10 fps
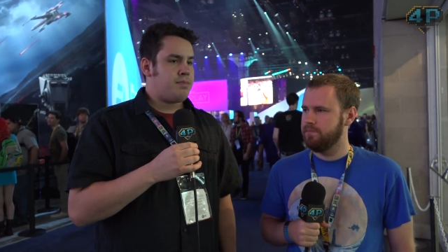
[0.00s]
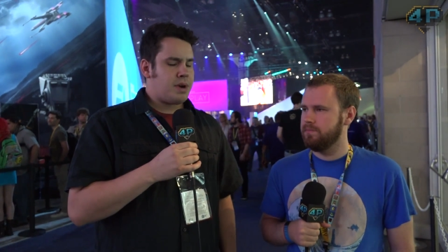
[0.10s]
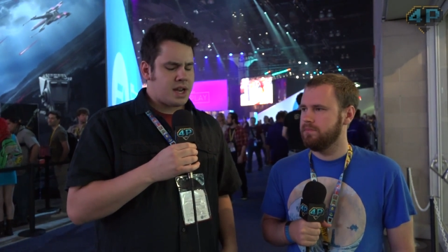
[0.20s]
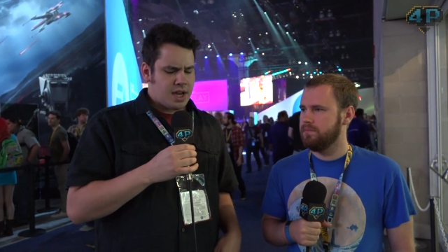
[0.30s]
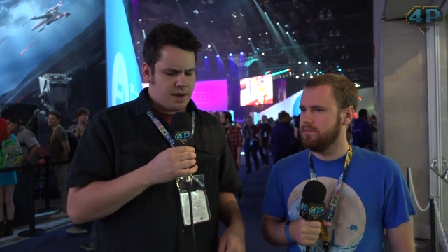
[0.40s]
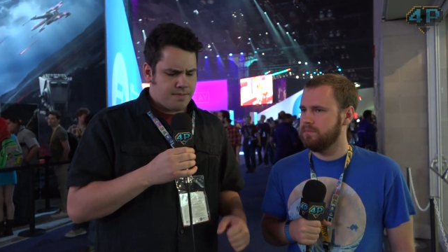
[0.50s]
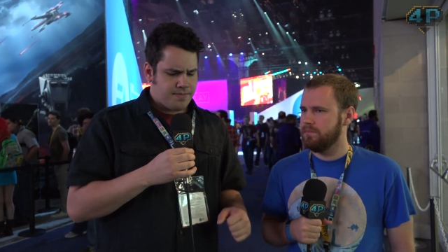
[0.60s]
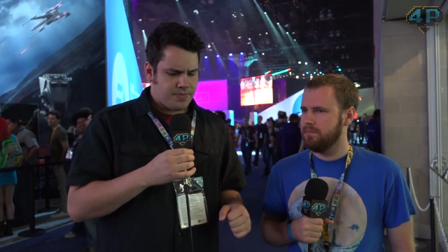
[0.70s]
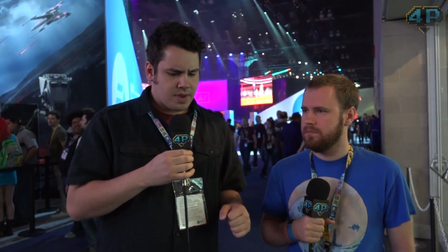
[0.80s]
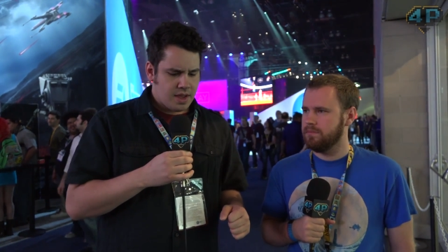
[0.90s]
Speaker 1: But
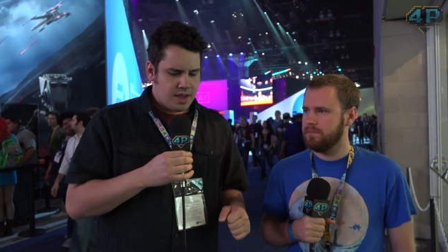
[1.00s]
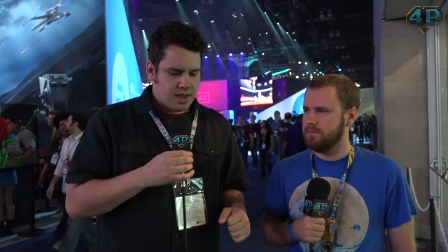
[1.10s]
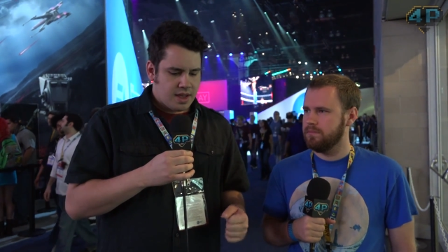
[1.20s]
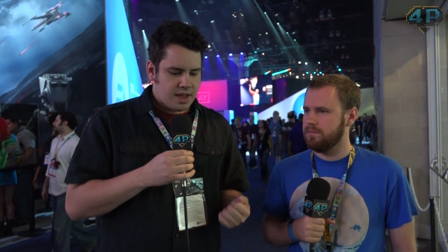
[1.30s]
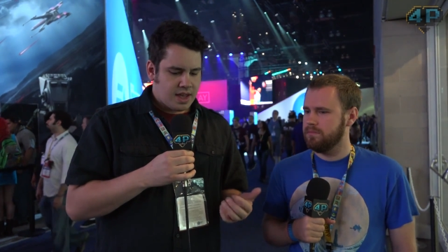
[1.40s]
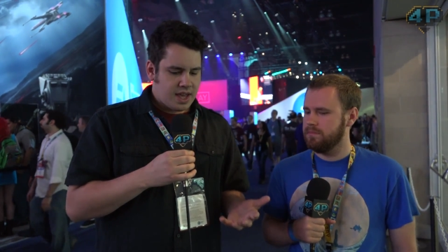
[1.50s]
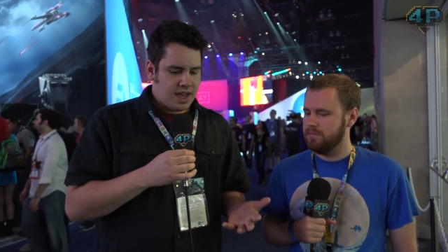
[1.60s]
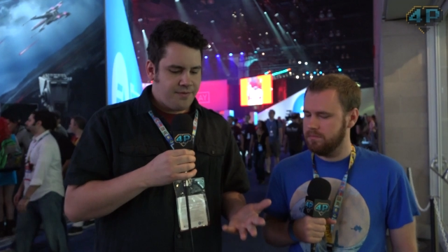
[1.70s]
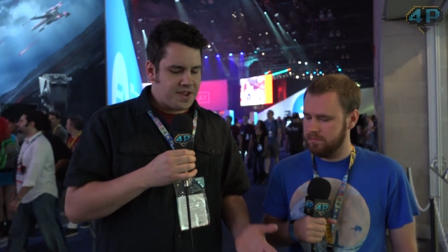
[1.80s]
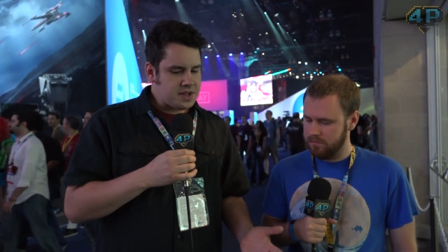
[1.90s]

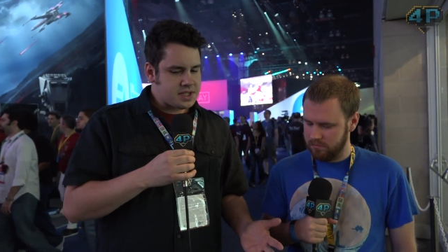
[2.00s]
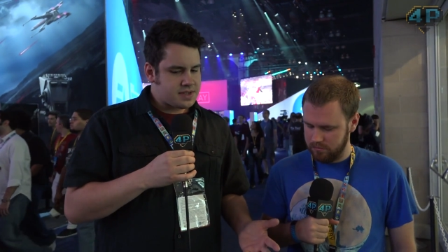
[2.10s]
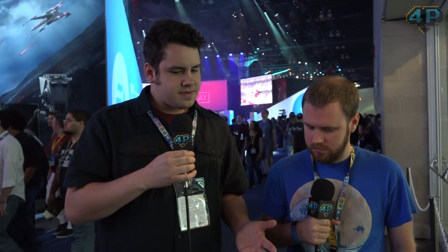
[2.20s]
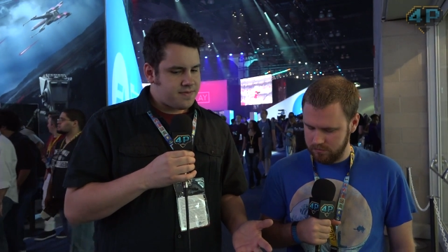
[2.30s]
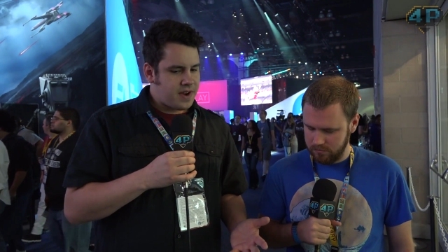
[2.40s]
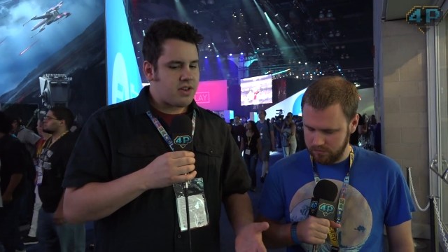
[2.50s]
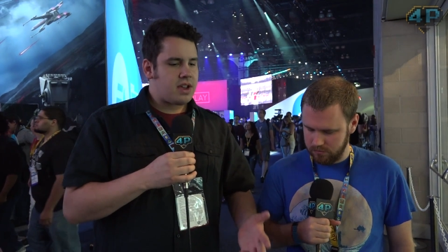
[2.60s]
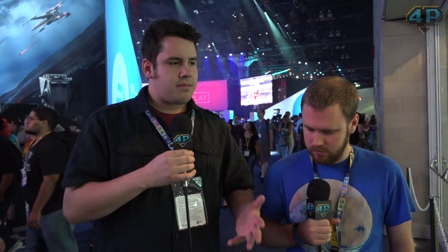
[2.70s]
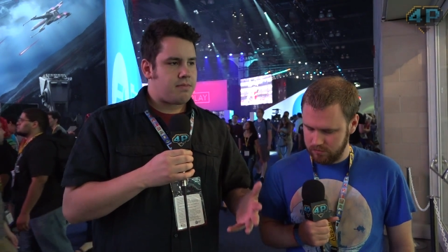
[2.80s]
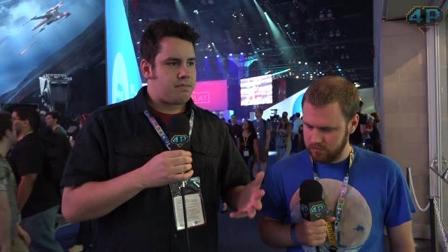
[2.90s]
it feels
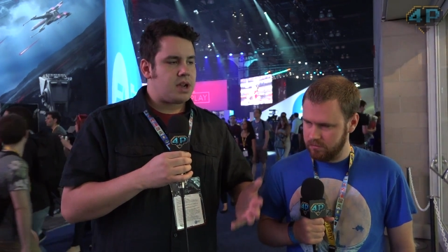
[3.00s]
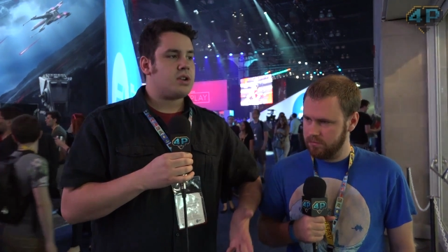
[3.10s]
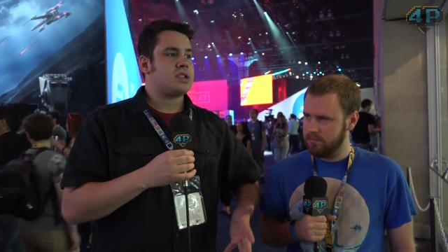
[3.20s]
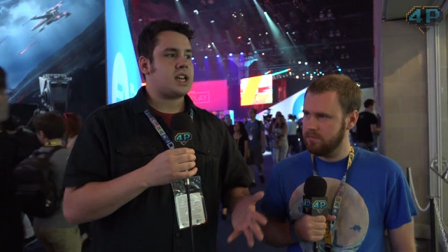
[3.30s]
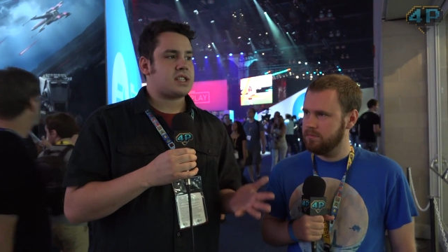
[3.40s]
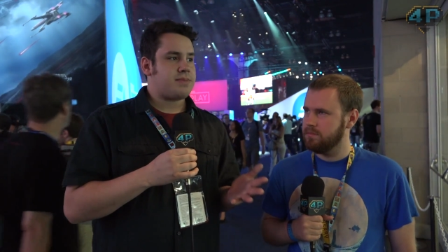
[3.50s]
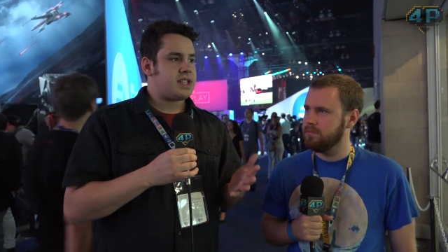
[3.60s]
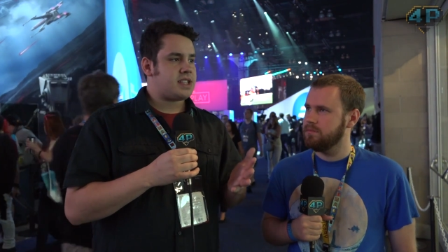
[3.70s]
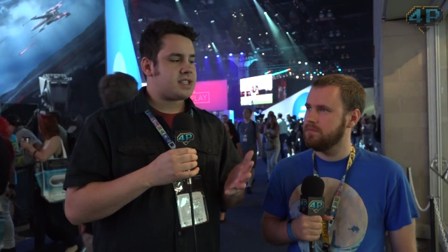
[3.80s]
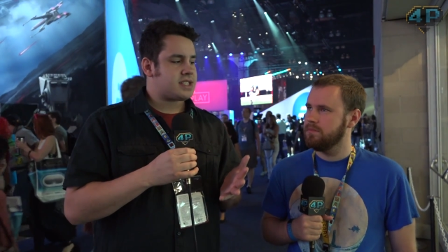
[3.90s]
very Mirror's Edge. I
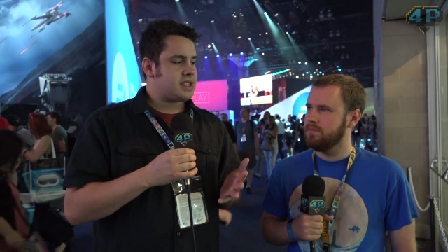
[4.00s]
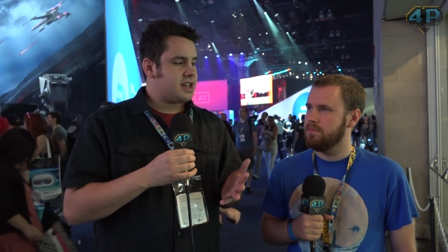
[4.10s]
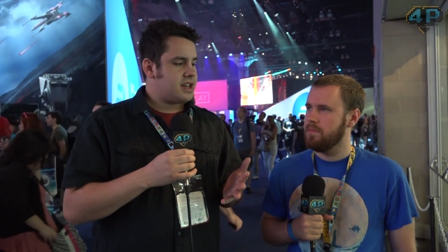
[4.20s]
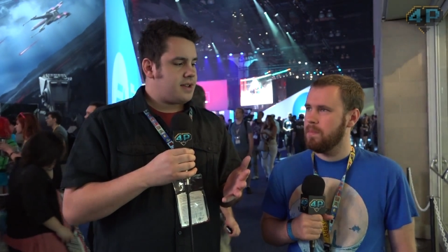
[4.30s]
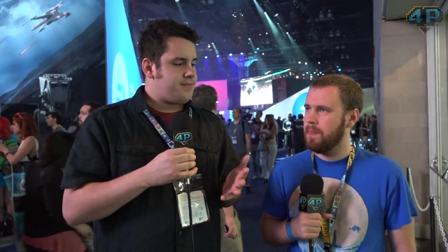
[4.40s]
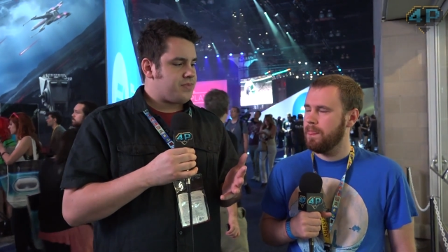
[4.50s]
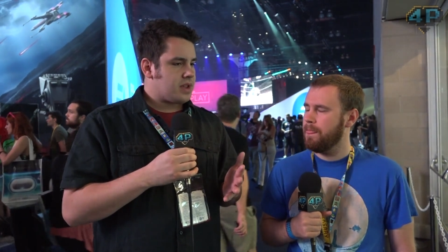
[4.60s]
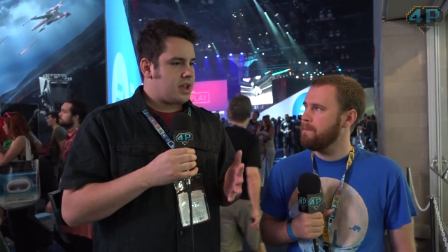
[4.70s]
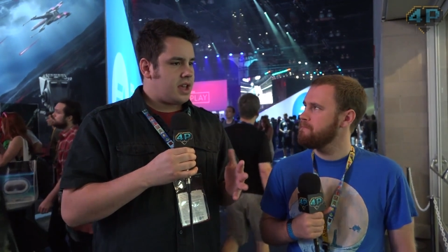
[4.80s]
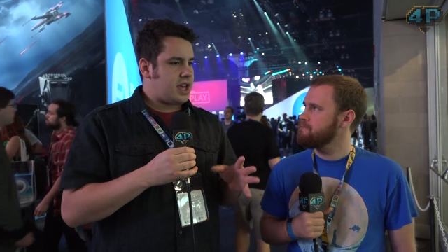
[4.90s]
mean,
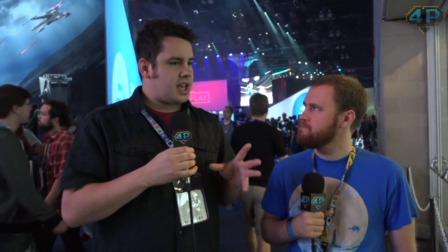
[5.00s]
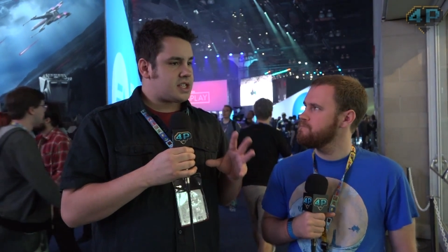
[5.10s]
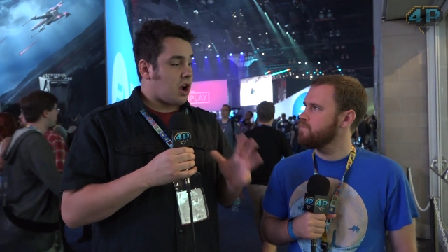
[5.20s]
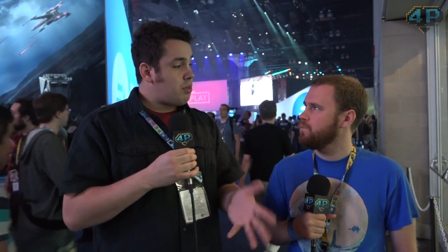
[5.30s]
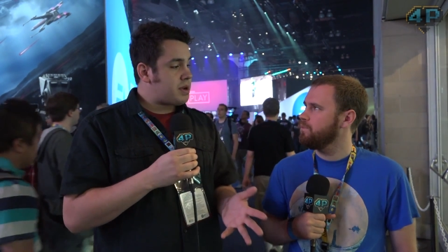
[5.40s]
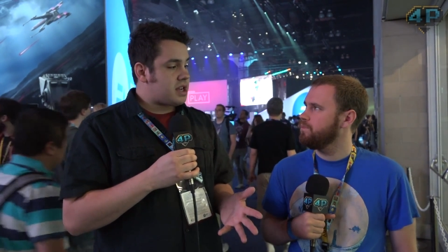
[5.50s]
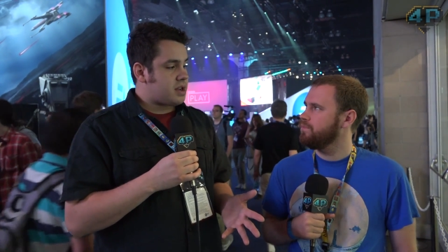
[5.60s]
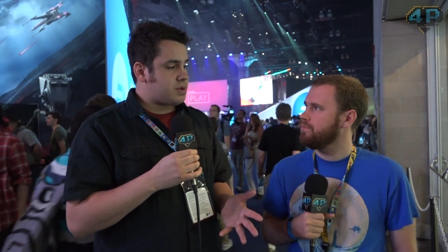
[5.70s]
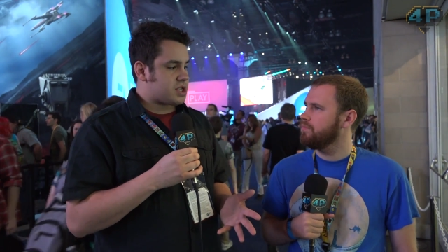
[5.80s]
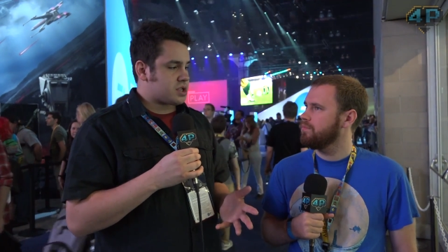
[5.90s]
it's
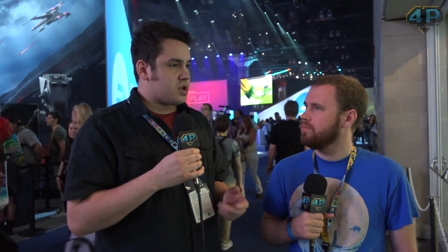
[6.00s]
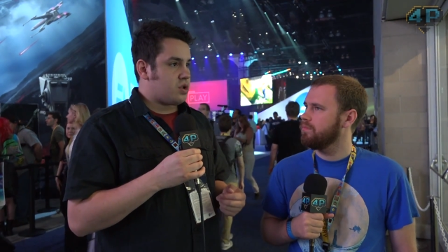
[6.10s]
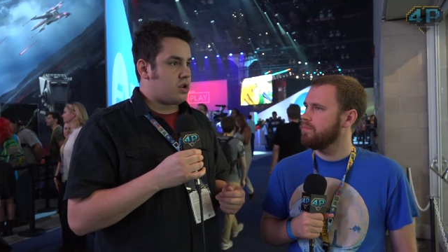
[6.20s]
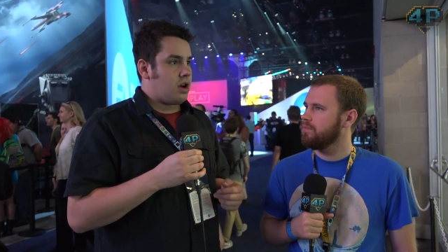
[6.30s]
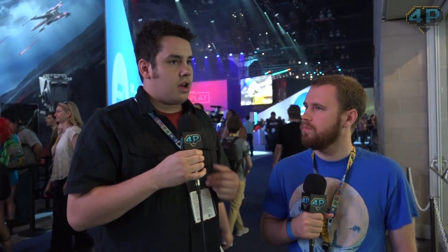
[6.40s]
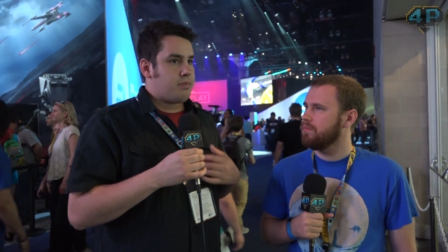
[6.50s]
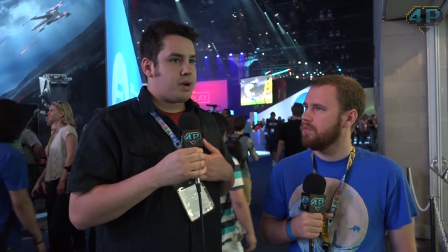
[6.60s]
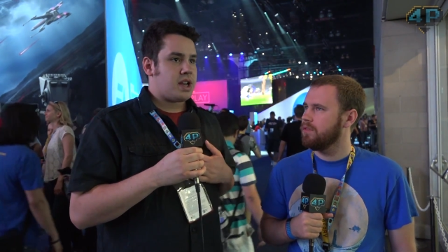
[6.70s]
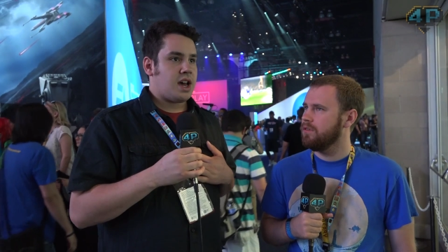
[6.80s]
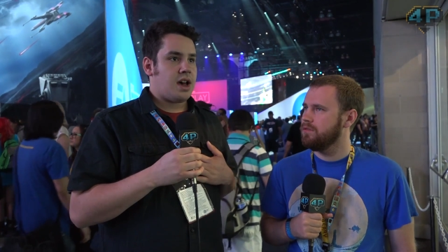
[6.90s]
open-ended, which is cool,
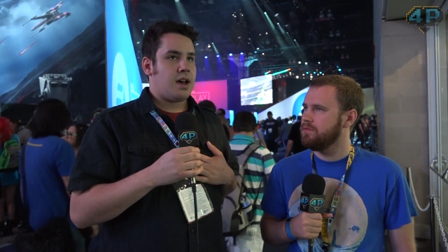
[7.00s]
but